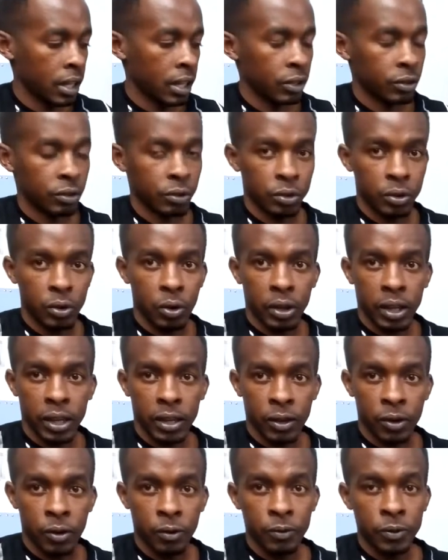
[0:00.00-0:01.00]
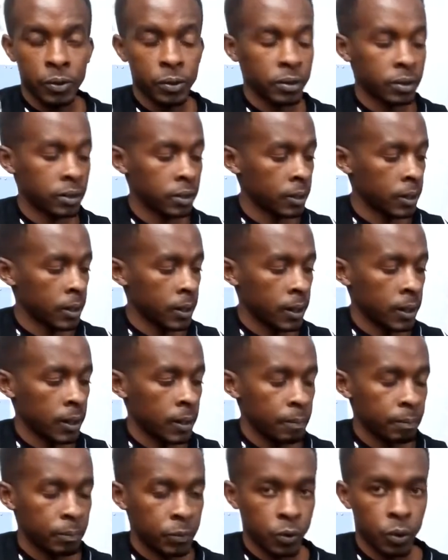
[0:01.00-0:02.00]
So don't get confused.
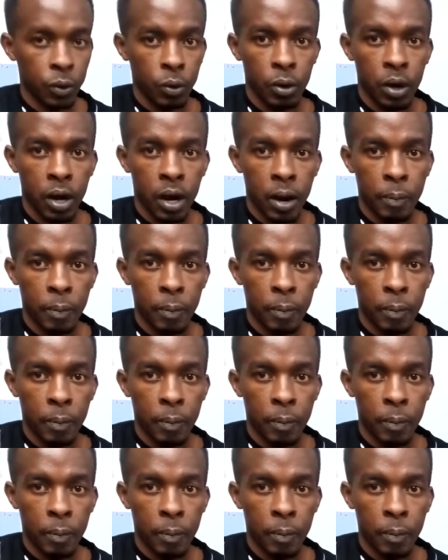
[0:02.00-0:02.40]
So